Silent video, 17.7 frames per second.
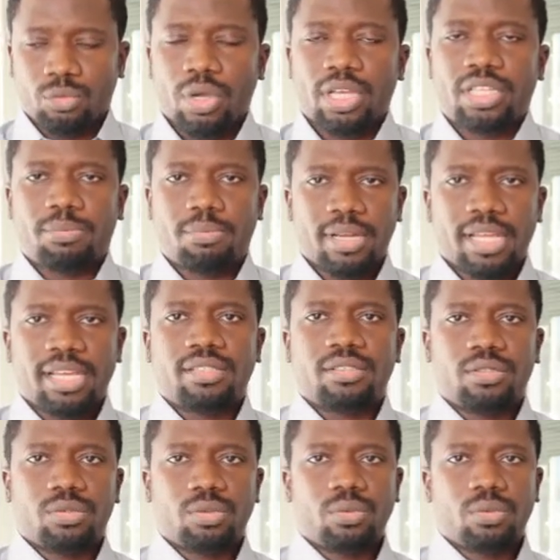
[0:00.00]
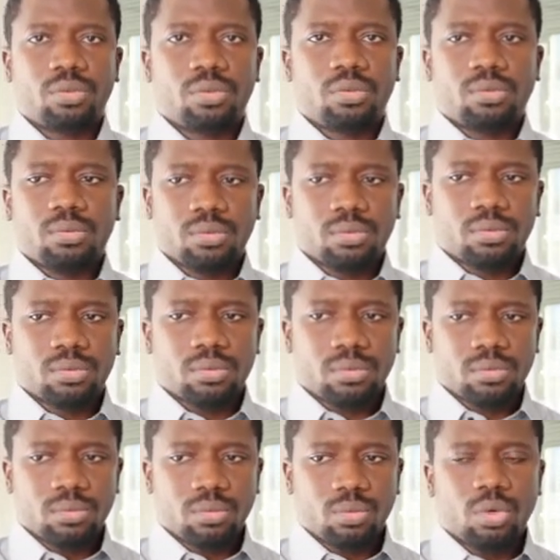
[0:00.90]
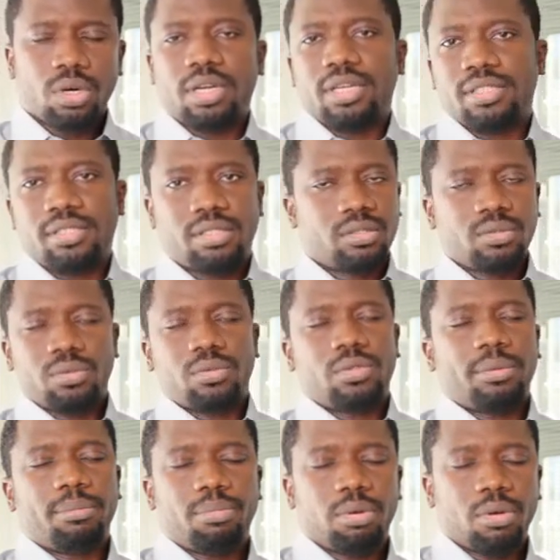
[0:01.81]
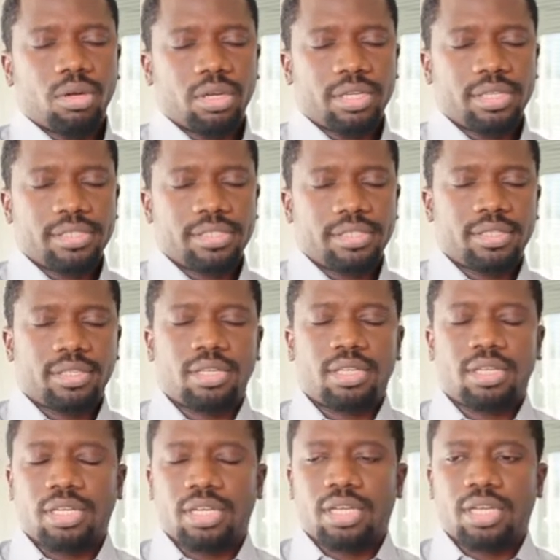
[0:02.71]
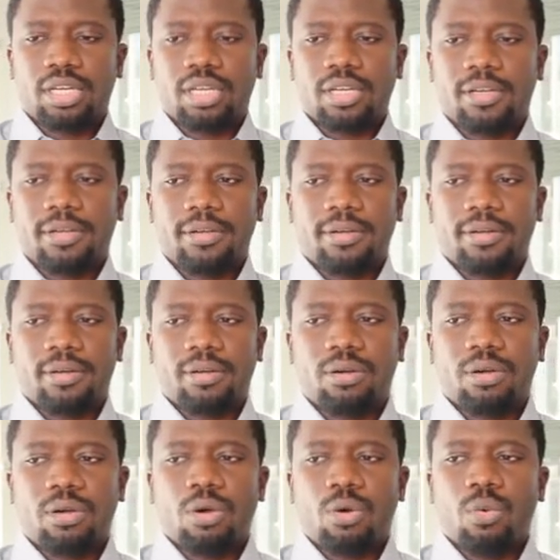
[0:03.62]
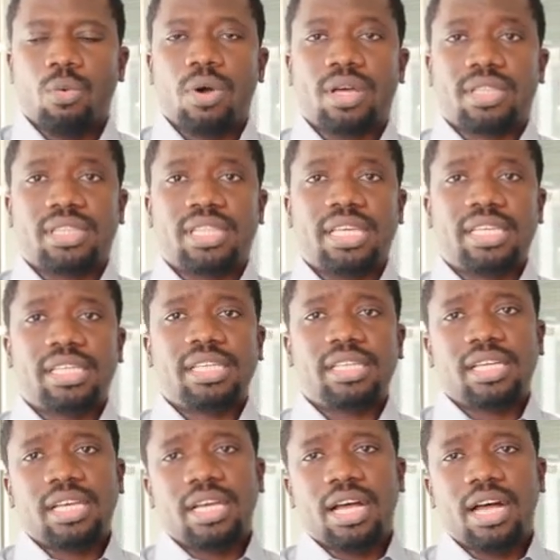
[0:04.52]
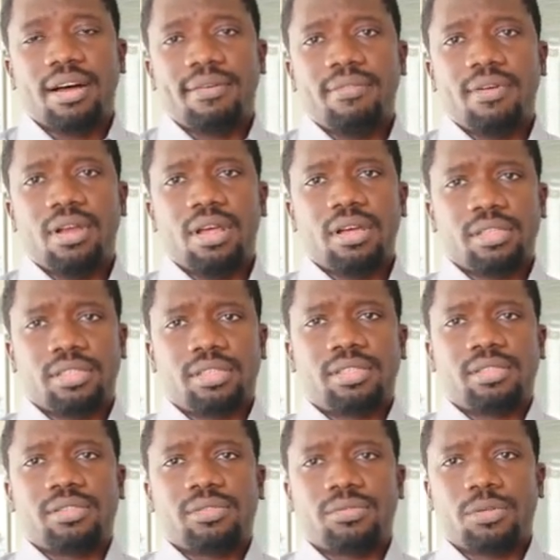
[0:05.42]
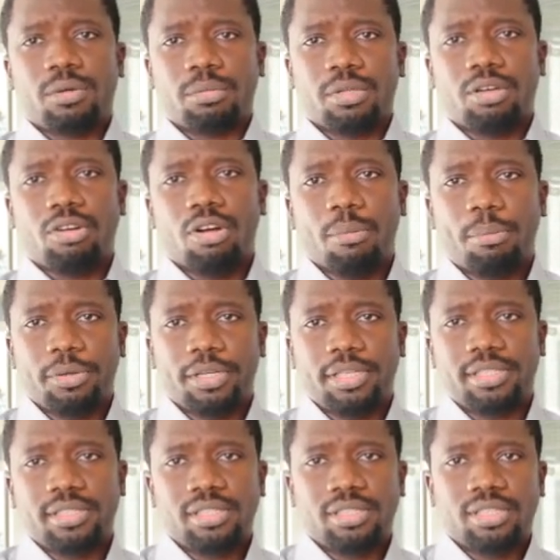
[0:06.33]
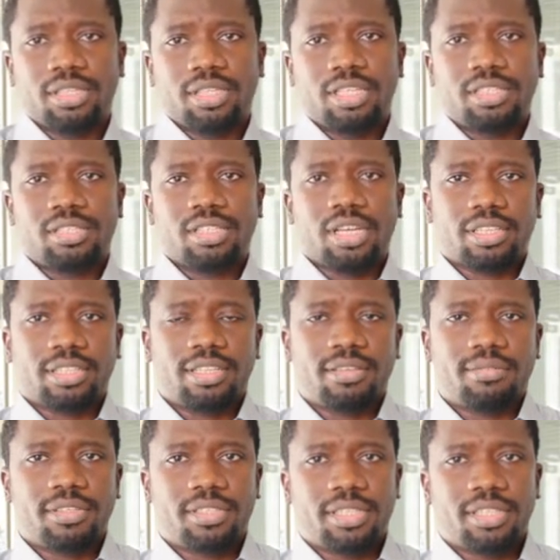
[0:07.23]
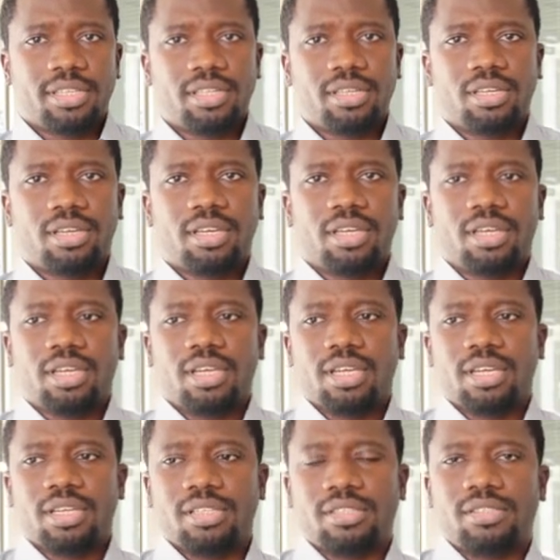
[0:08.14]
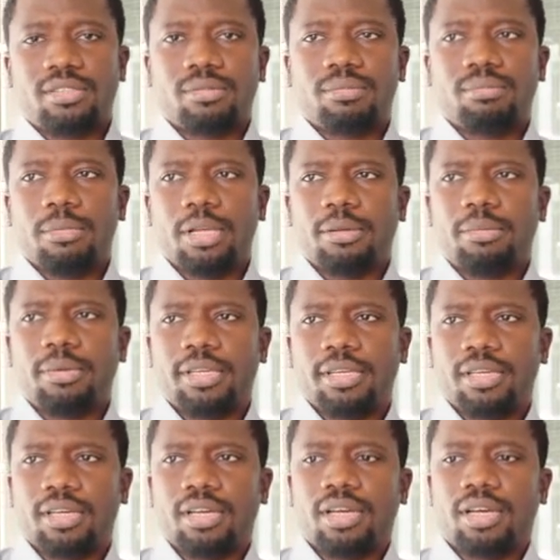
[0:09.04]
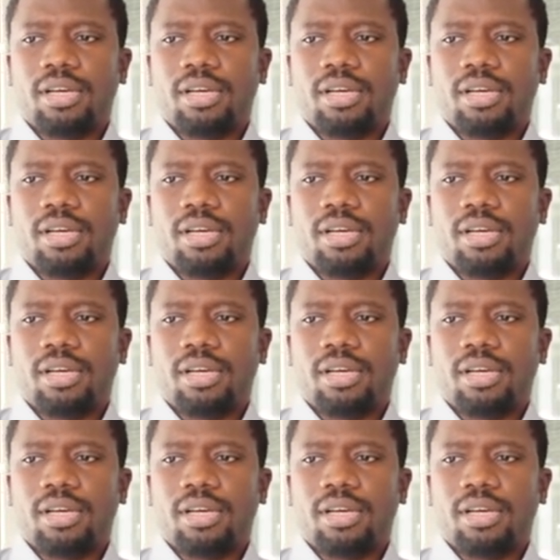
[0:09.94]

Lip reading: explain to workers, to employees, what they have learned from the company, its activity, its maybe